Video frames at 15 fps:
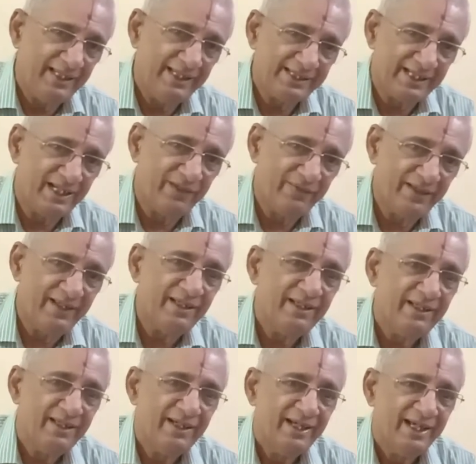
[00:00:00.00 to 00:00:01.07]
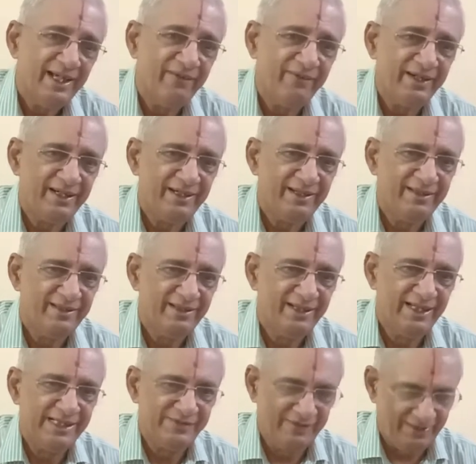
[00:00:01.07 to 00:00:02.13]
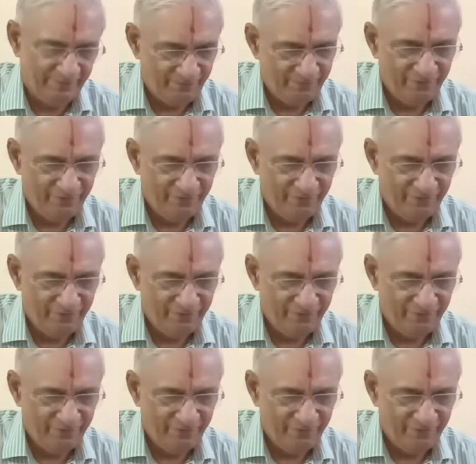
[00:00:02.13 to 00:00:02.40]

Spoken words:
this kind of a effect as well.